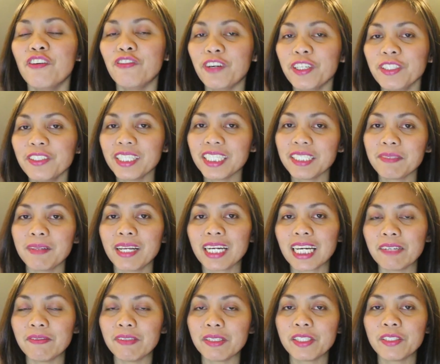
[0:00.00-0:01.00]
For today's vlog,
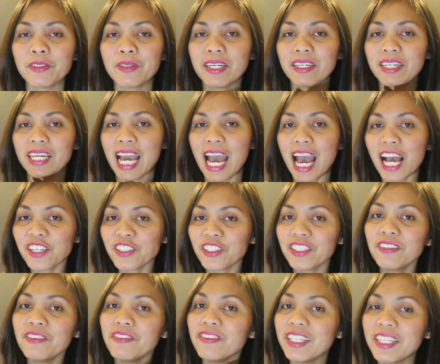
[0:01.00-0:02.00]
I will do a
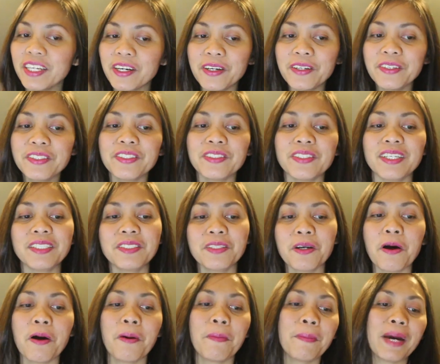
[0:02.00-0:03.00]
reaction video to a
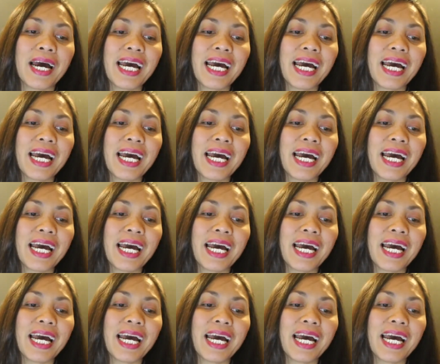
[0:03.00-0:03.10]
song